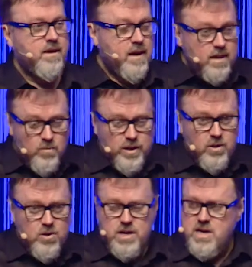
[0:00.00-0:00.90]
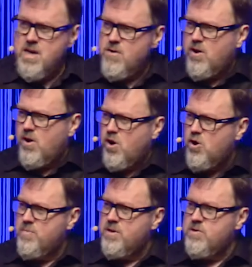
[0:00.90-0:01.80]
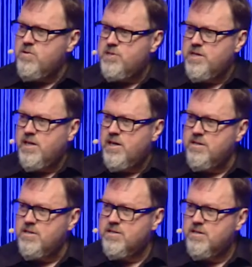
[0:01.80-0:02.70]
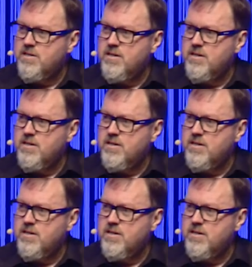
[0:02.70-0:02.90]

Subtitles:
And then we look here at home in New Zealand,